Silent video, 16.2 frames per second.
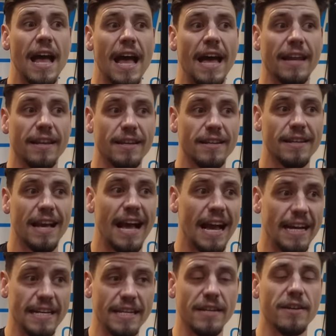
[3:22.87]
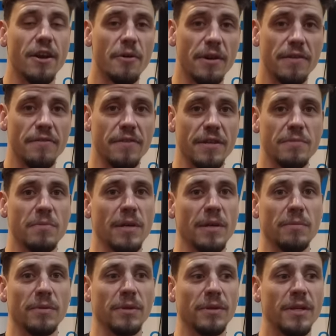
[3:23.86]
And I didn't know any of these
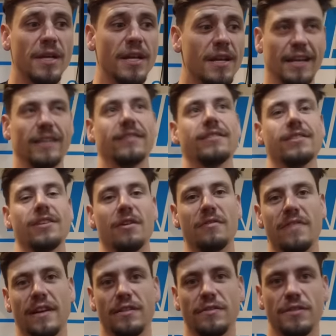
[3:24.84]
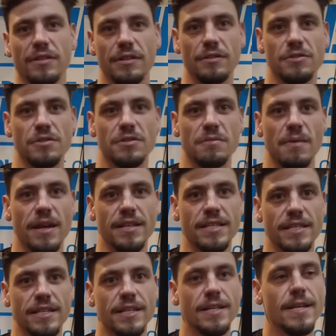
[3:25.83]
people. So thankful, it was just
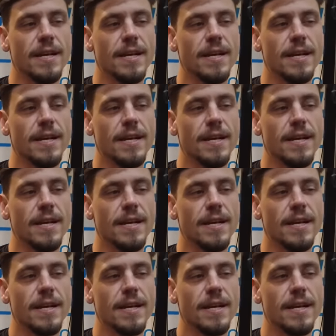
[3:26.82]
amazing.